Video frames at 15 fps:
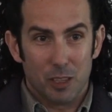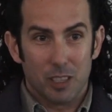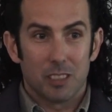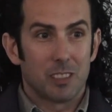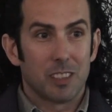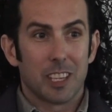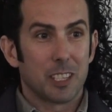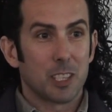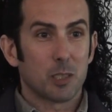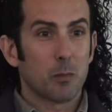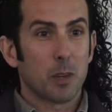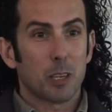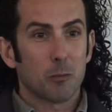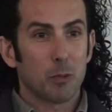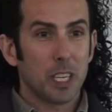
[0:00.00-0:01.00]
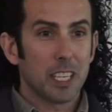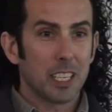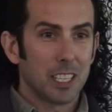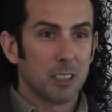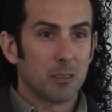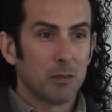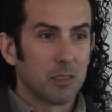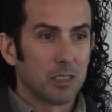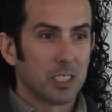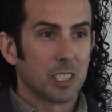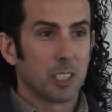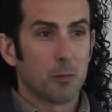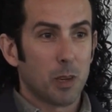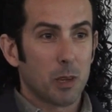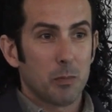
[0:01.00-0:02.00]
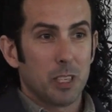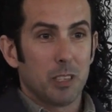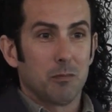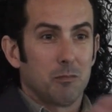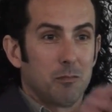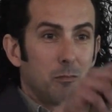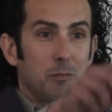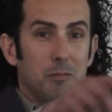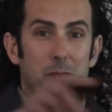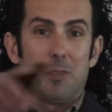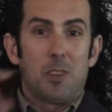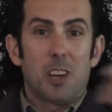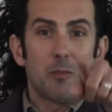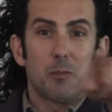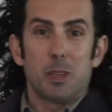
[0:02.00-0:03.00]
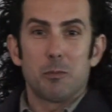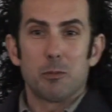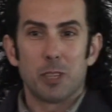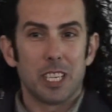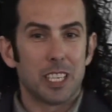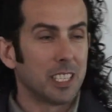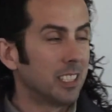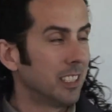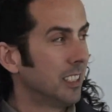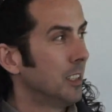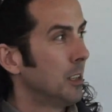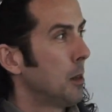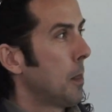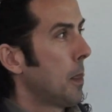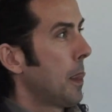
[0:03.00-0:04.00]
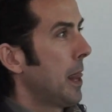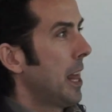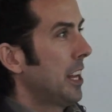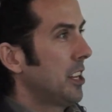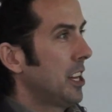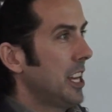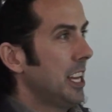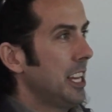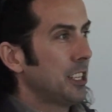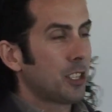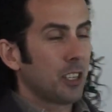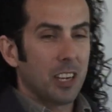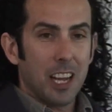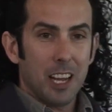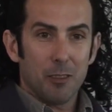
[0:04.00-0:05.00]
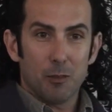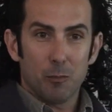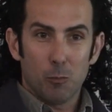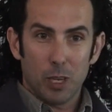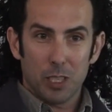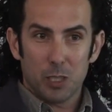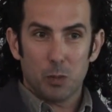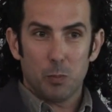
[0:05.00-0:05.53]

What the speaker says: It doesn't matter where you live, there might be 5 people here. You each have one